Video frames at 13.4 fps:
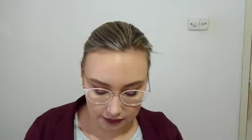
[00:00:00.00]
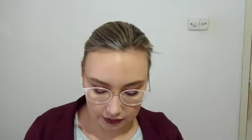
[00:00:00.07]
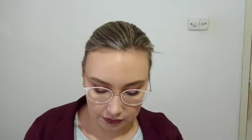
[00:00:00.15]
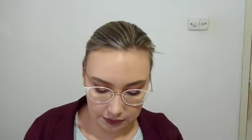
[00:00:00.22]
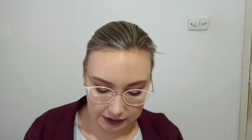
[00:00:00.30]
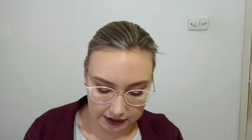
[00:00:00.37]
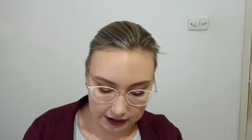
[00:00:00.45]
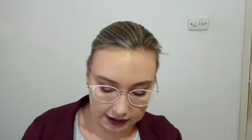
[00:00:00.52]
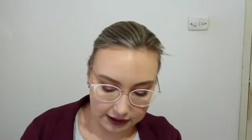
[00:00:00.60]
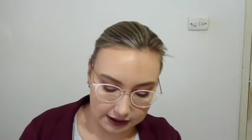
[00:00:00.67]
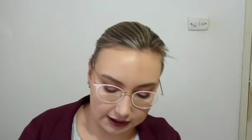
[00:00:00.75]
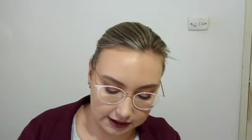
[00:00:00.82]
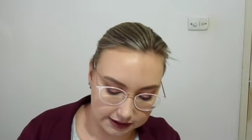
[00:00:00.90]
we
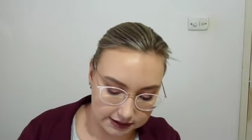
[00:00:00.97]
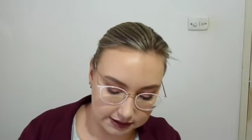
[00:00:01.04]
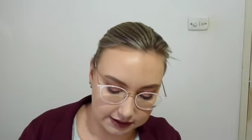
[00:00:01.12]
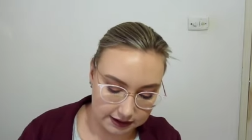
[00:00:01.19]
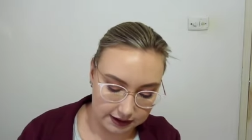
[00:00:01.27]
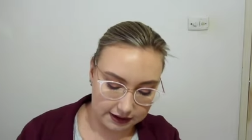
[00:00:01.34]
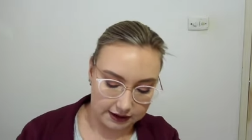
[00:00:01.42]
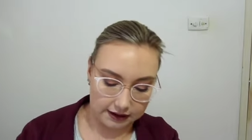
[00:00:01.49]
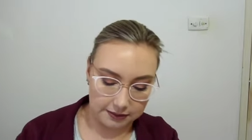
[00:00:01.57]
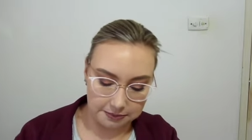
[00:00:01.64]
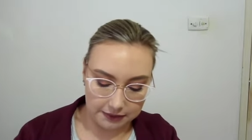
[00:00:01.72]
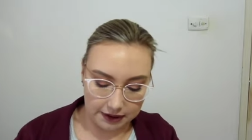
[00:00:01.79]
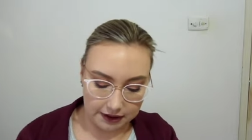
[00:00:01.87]
had the
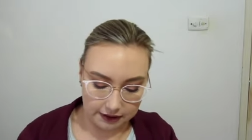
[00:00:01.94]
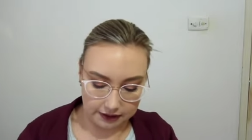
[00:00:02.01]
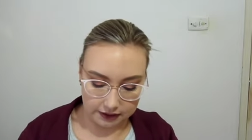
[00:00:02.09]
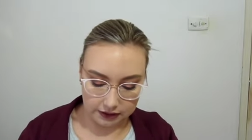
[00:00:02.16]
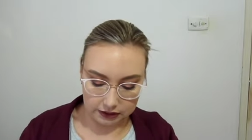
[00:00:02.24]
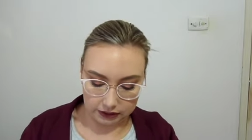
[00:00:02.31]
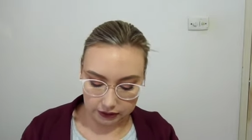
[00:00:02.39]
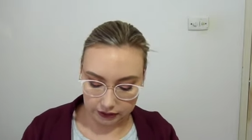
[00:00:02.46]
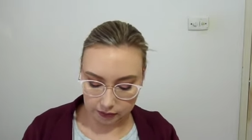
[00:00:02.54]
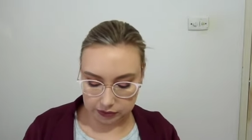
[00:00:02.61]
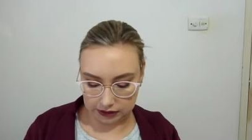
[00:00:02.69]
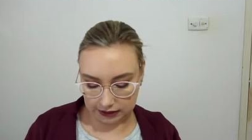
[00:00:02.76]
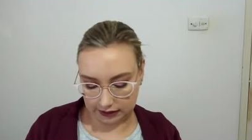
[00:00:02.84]
MAC Glow
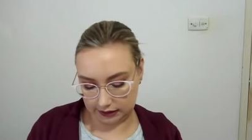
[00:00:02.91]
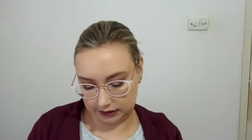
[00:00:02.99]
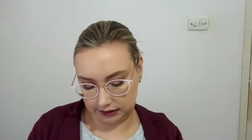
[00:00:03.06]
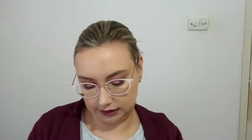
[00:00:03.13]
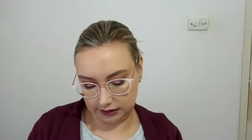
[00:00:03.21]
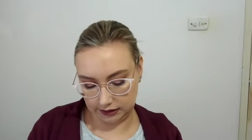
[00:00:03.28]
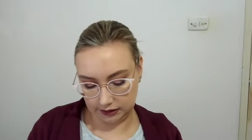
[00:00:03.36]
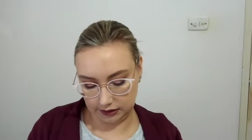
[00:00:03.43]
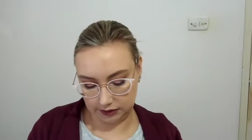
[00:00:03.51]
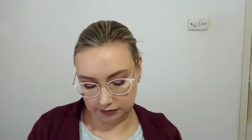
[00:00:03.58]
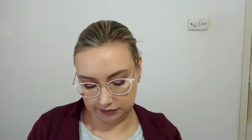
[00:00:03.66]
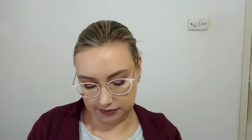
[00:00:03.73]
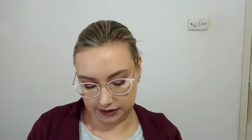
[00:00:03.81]
Play
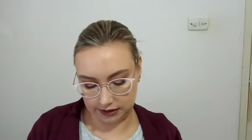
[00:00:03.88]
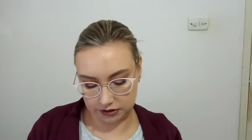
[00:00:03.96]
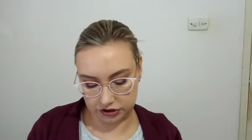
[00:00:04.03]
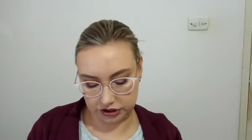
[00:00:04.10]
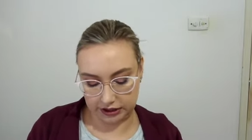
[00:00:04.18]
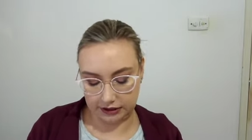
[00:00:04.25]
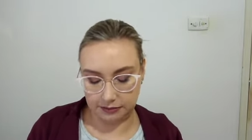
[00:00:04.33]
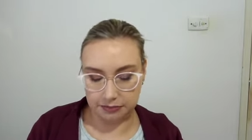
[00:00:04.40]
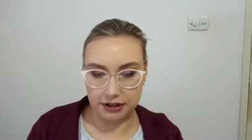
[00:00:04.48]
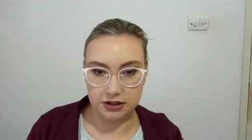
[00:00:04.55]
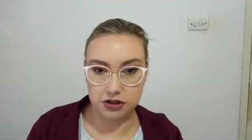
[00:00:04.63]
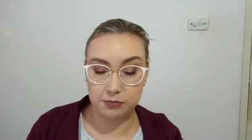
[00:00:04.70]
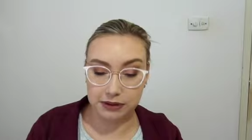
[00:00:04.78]
blush in
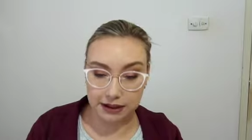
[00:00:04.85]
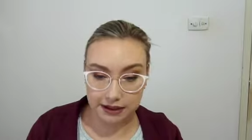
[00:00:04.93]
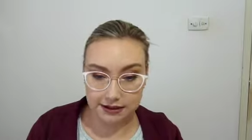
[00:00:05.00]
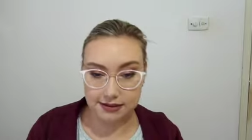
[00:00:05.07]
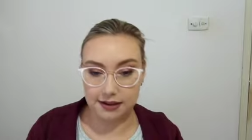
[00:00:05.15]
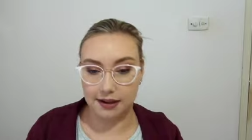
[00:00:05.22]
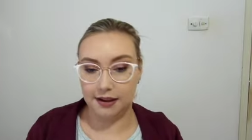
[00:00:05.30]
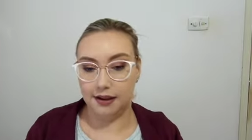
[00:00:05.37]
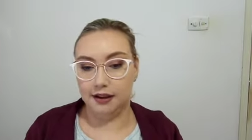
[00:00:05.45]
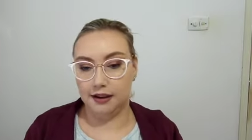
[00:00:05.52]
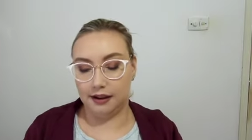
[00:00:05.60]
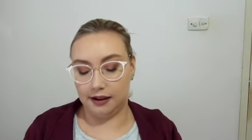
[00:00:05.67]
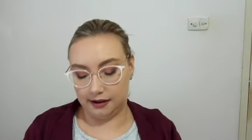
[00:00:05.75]
Blush Please.
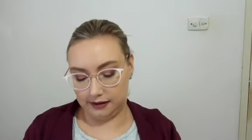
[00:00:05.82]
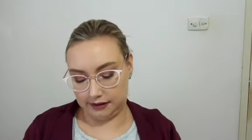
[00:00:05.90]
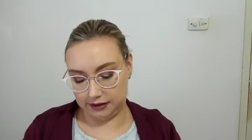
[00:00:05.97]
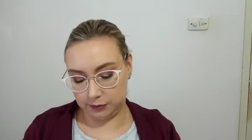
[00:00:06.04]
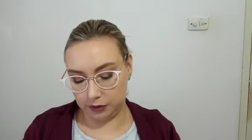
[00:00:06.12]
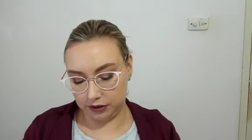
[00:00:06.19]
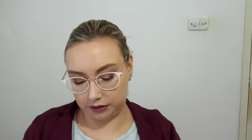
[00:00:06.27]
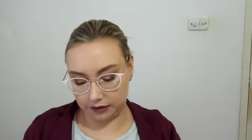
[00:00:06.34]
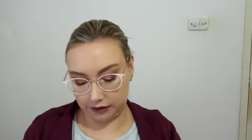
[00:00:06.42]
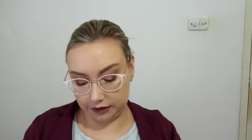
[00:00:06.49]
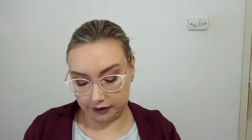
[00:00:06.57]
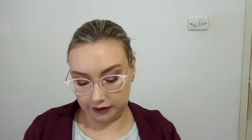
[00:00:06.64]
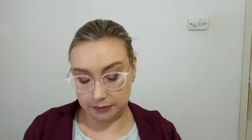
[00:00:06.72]
Spoiler
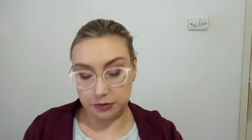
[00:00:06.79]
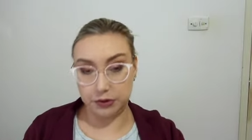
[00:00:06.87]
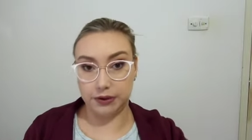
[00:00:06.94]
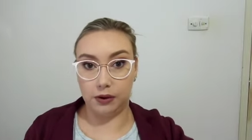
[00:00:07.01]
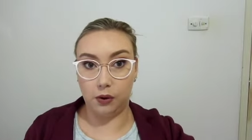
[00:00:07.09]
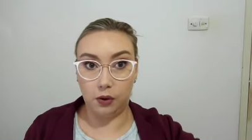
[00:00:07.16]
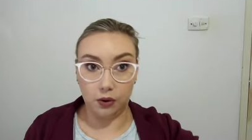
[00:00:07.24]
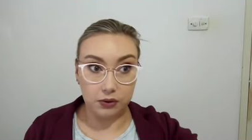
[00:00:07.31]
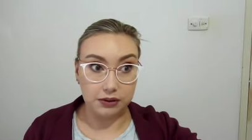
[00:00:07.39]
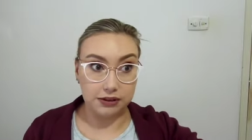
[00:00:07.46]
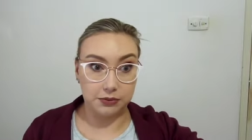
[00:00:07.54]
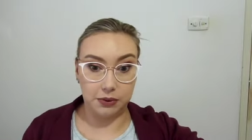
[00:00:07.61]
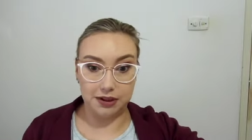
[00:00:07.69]
alert, I'm doing a
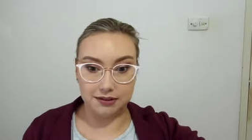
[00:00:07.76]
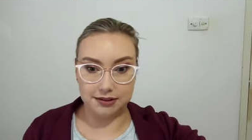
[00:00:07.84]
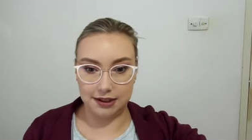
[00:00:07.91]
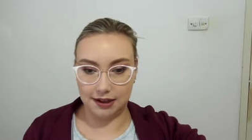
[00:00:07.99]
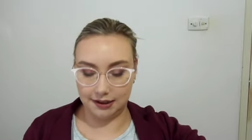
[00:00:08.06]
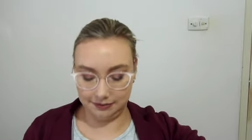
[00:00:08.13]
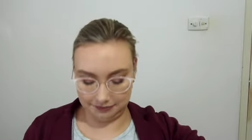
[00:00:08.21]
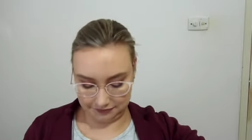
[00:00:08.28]
haul as well today,